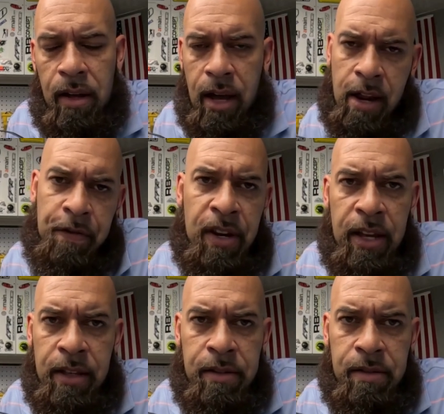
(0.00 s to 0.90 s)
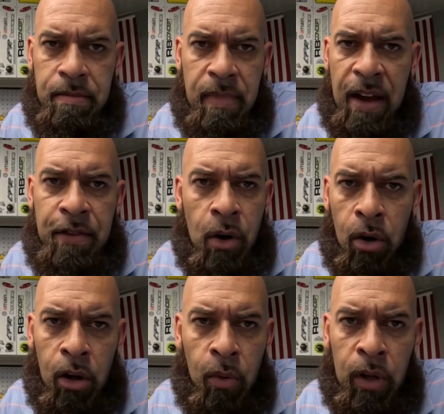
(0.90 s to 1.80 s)
And if he needs heavier
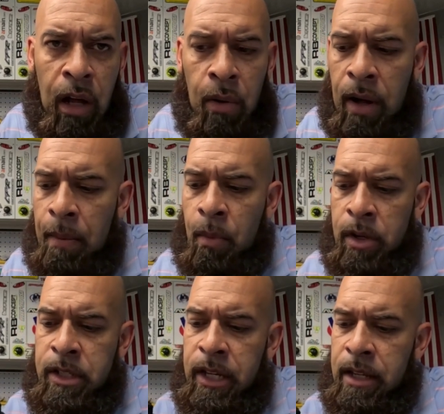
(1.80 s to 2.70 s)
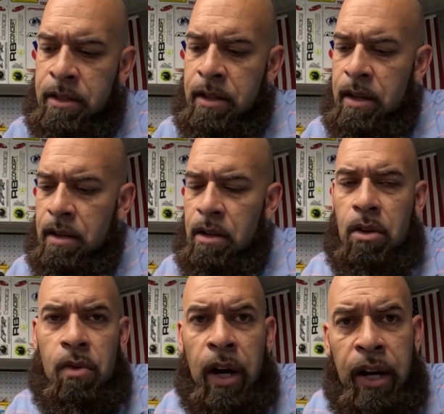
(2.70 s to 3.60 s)
oil, we'll go up once he gets to
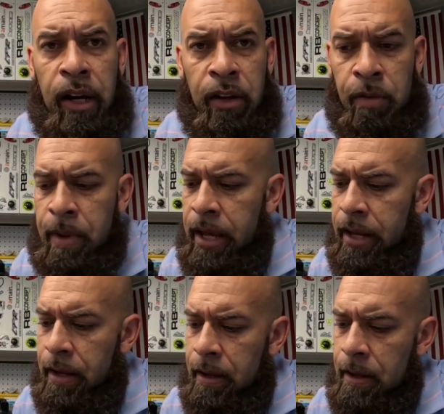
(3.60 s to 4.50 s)
run it a little bit.